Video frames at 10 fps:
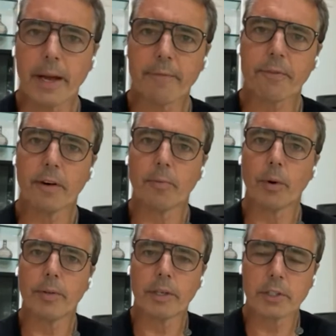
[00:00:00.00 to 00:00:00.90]
have to have
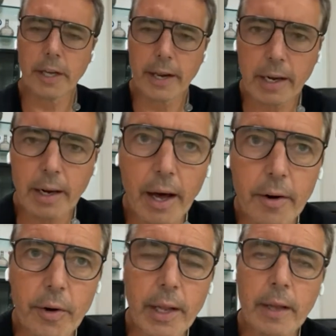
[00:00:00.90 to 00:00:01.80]
won the genetic
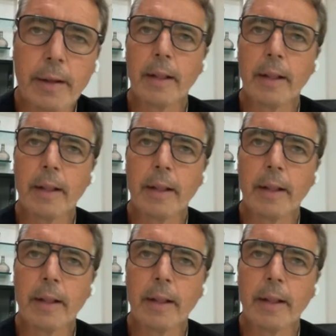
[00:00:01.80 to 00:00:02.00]
lottery.